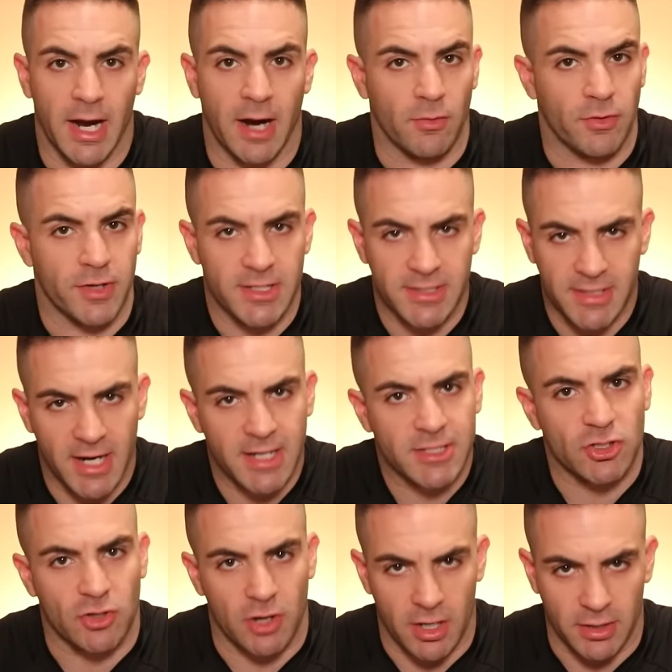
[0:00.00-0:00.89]
Now, these
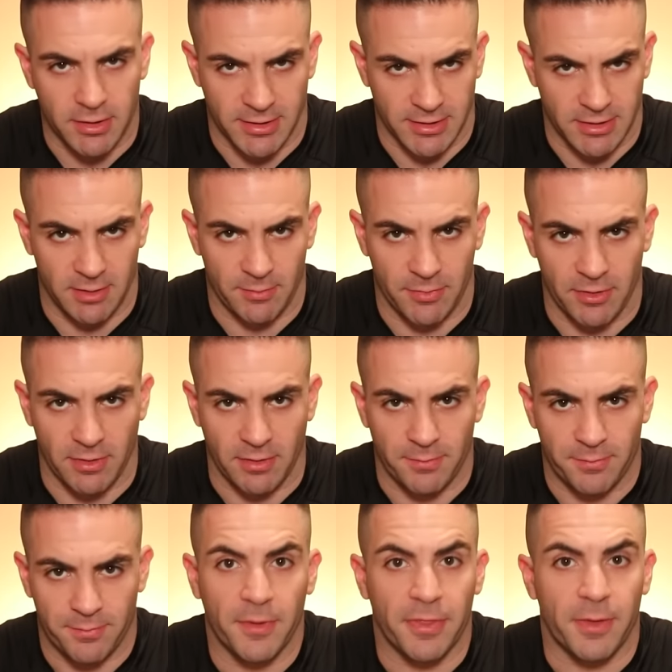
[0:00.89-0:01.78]
guys are onto something,
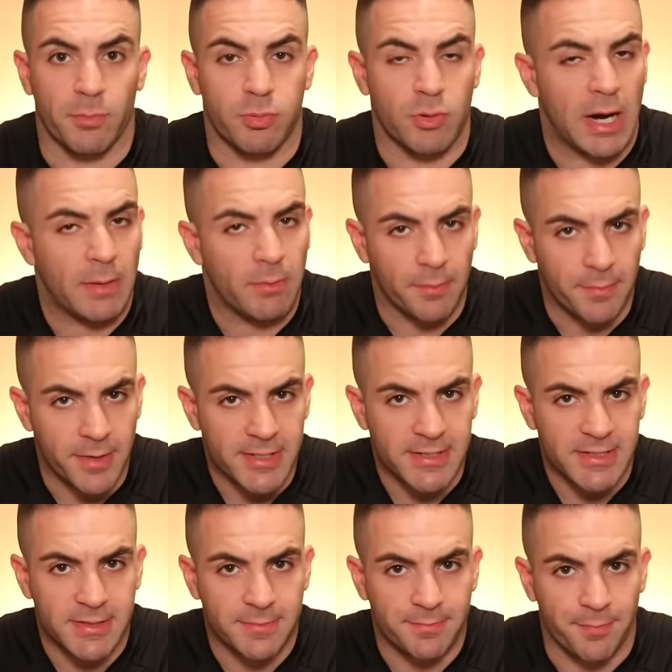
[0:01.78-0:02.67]
but the problem
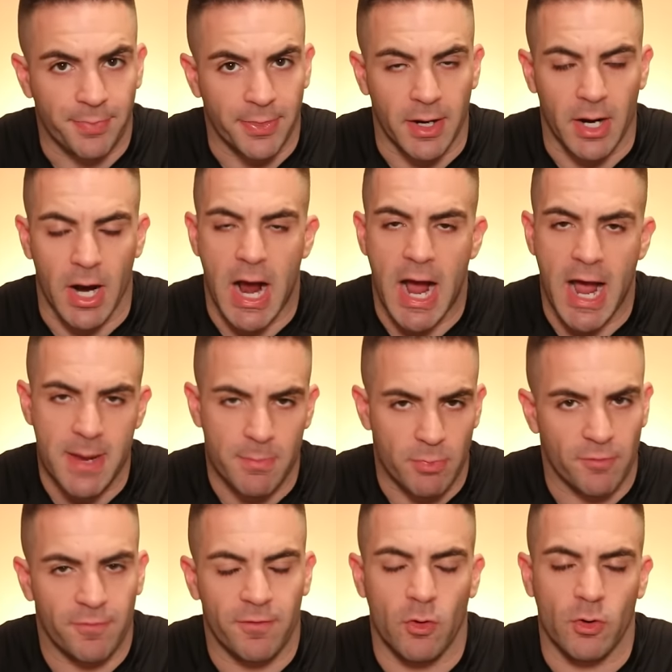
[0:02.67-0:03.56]
is they're
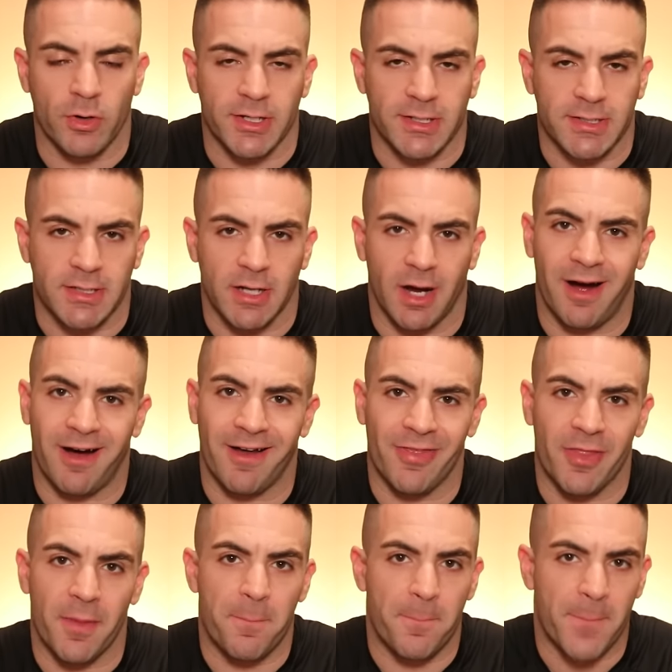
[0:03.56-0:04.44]
hyper-focused
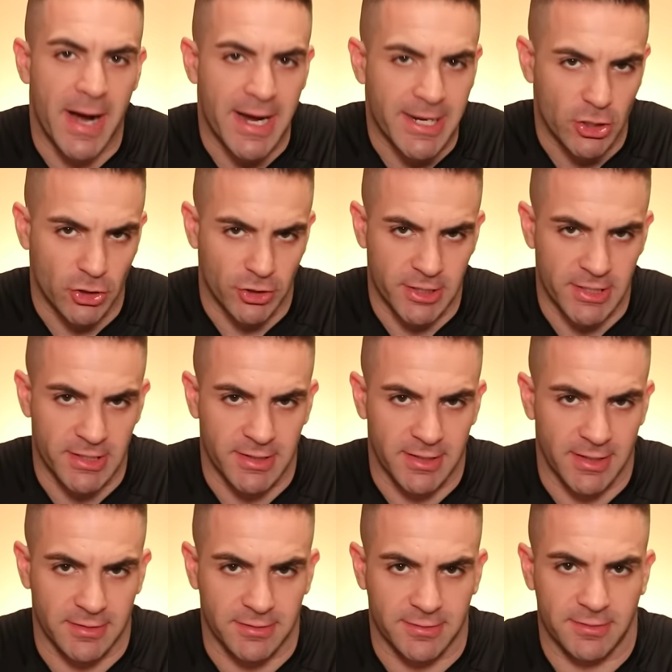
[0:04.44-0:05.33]
on the minor
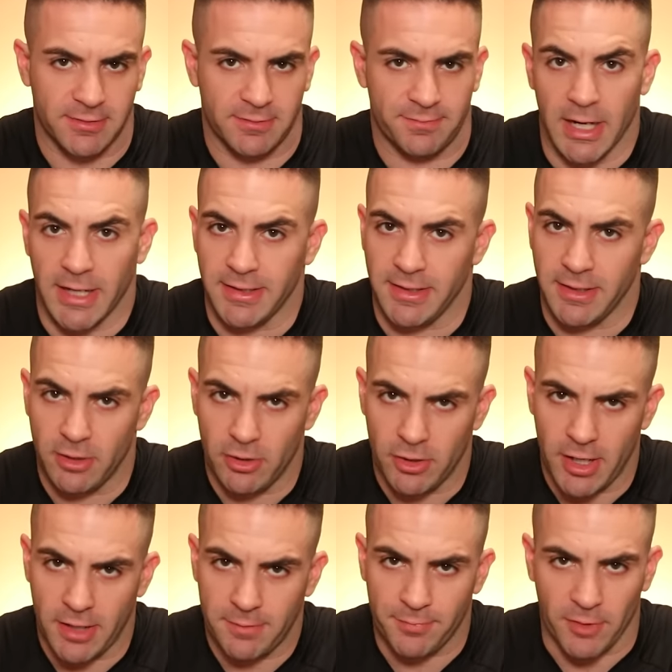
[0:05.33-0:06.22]
details. And the
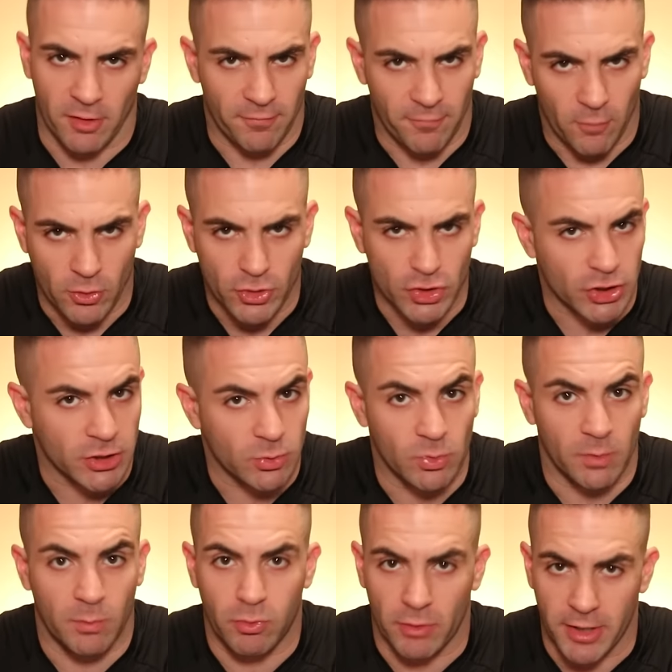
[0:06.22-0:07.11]
internet,
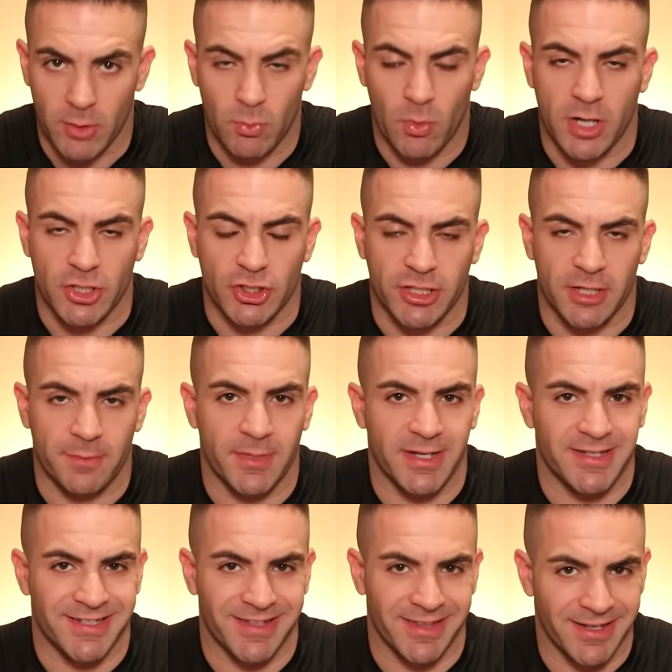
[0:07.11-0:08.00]
unfortunately, will brainwash
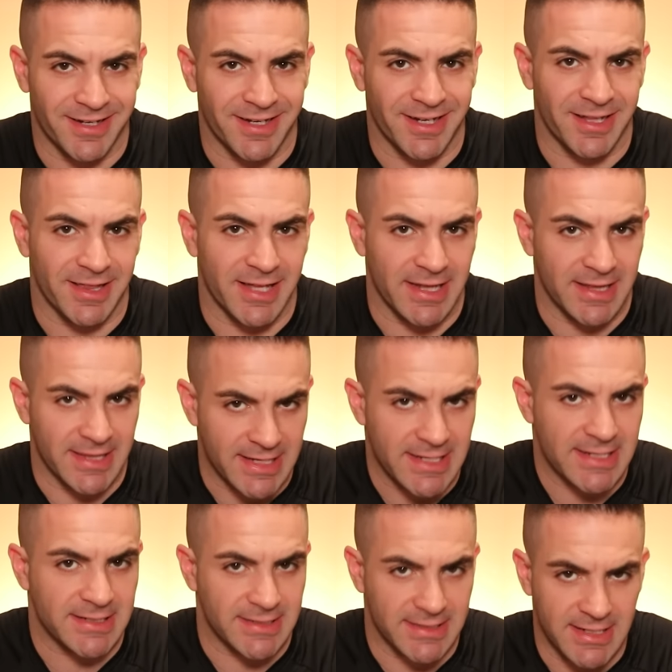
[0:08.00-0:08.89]
them into thinking that
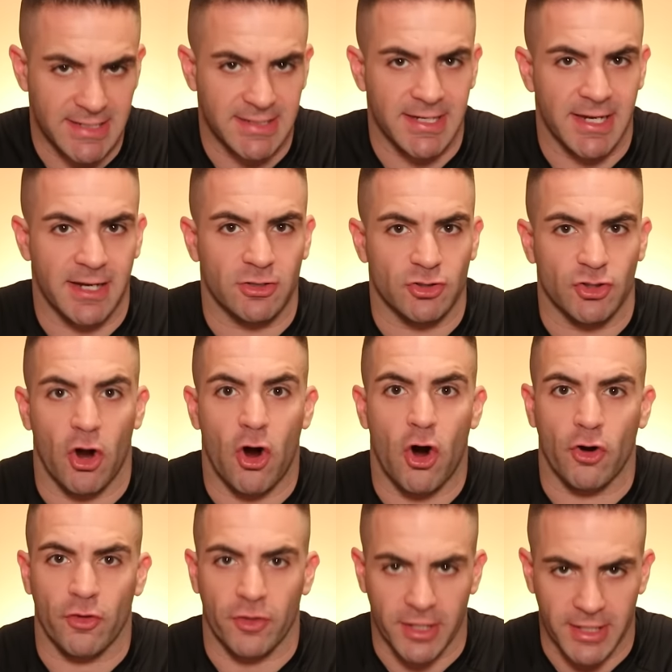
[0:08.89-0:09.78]
these details
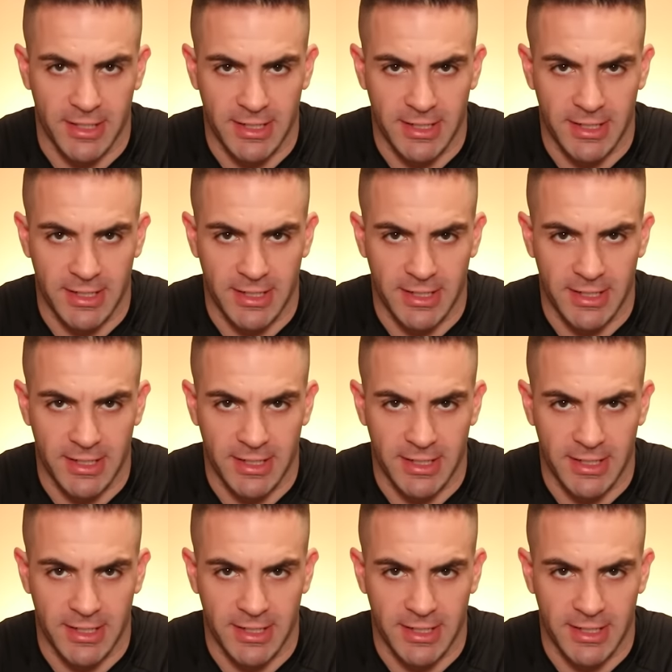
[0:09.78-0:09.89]
are the